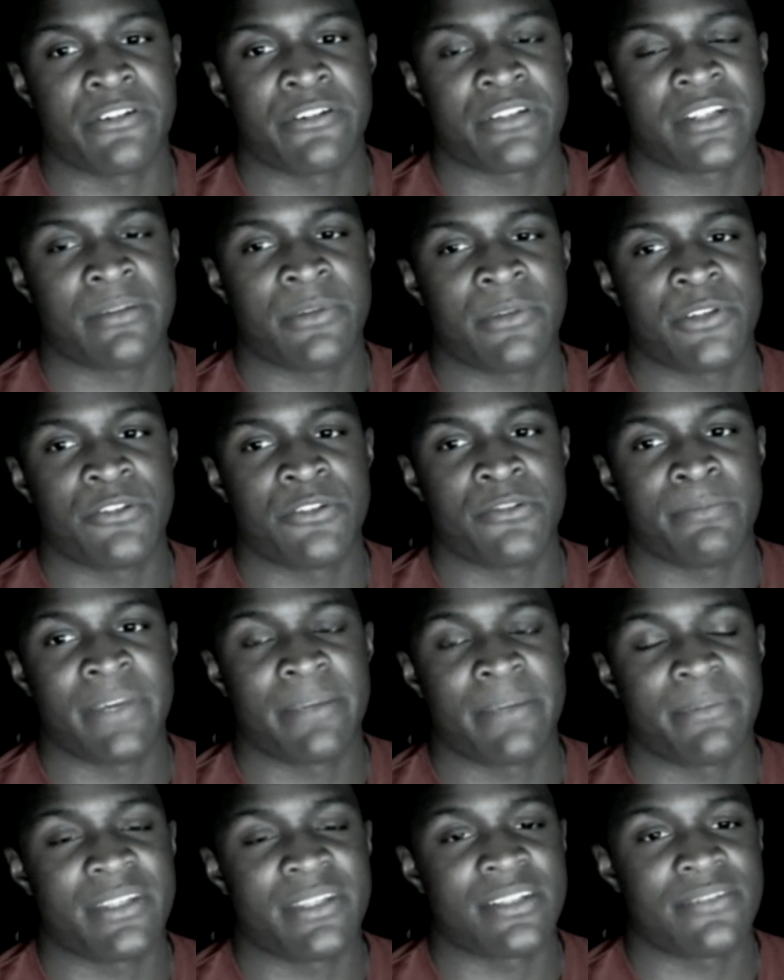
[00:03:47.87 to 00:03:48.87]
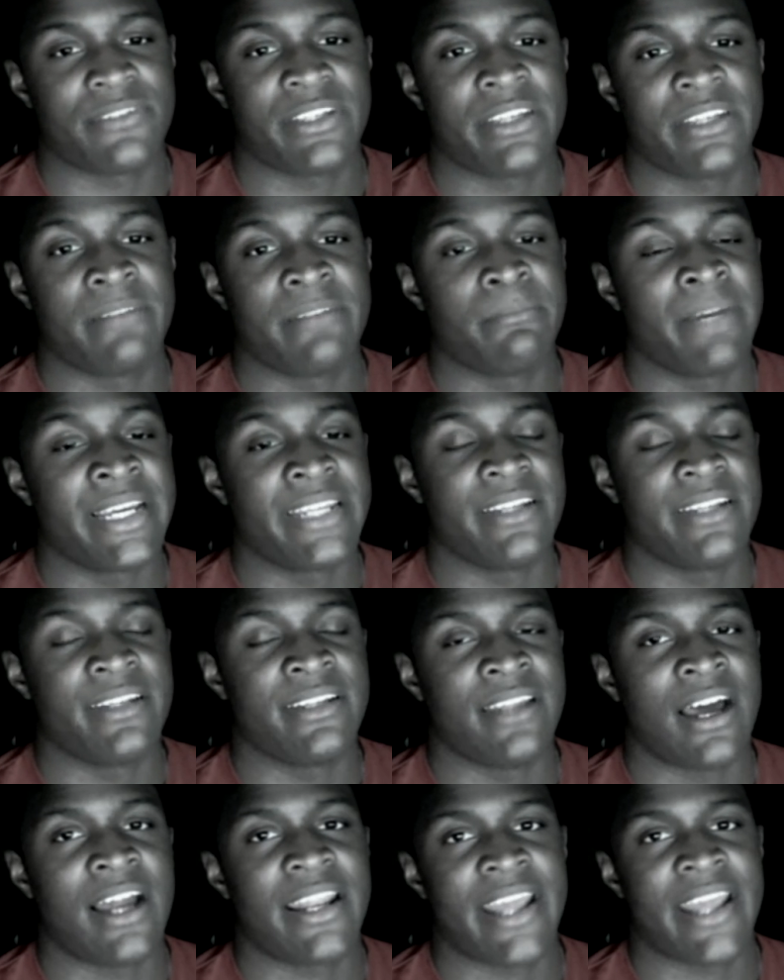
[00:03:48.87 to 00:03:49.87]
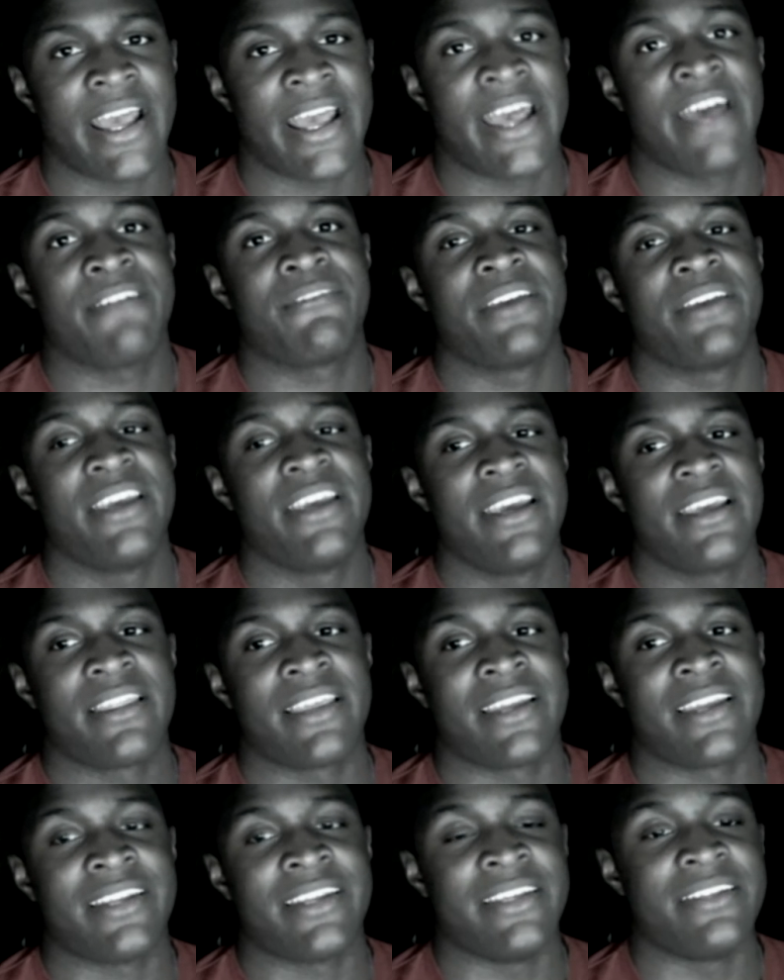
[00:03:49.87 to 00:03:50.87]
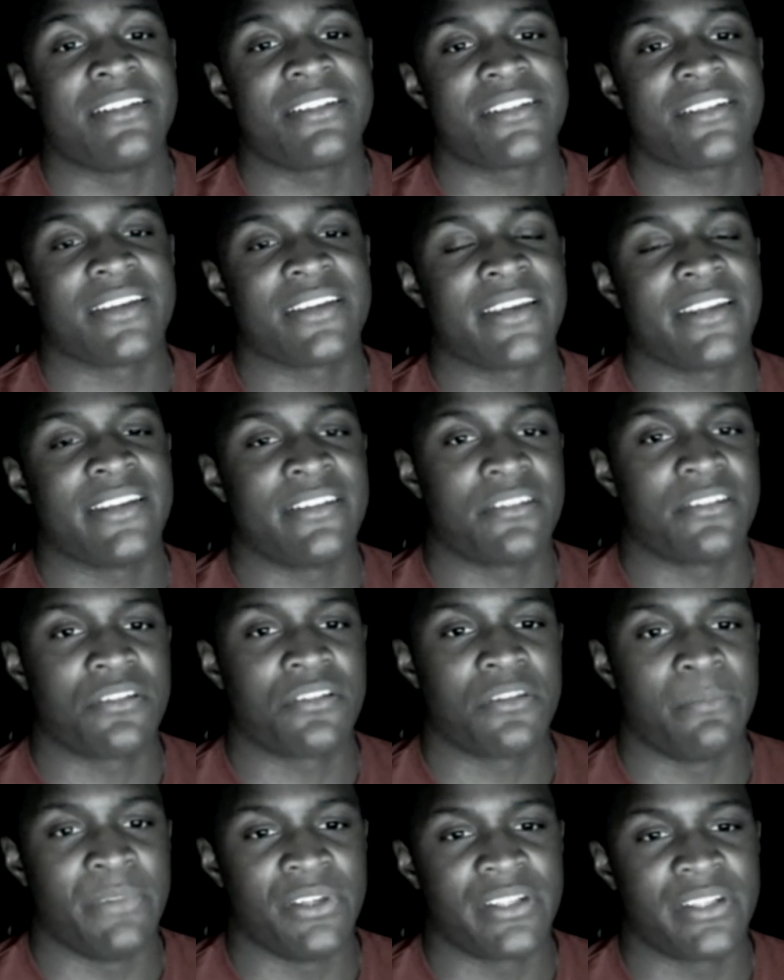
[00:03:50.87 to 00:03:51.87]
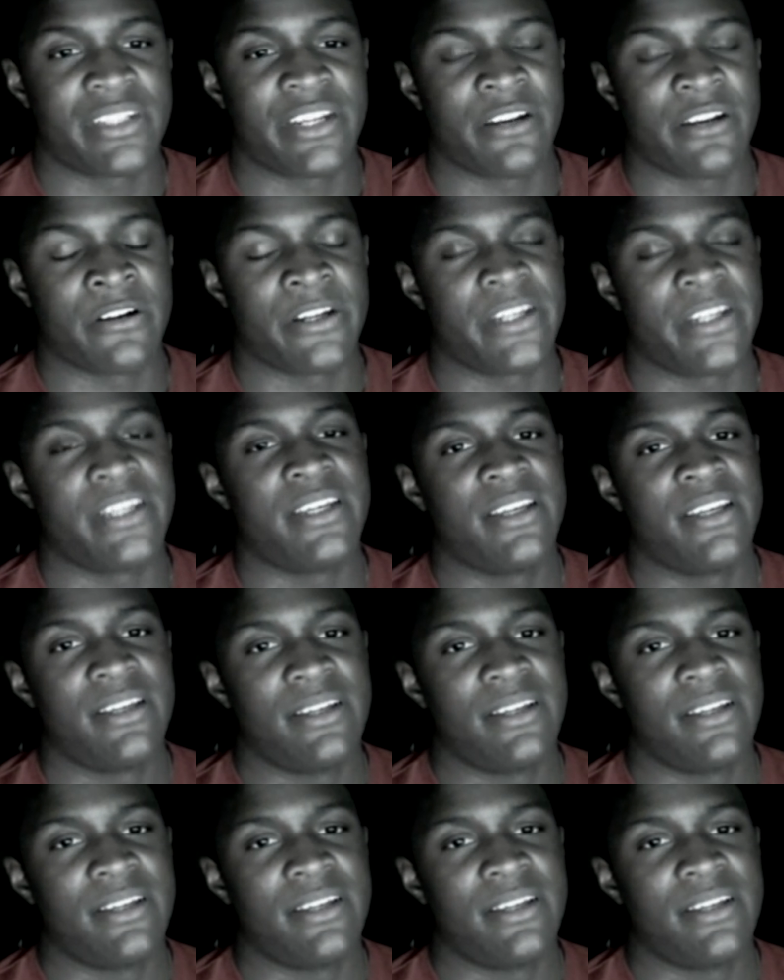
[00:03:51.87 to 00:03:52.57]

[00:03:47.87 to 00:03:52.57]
someone who might be a civilian might not have that insight into the military,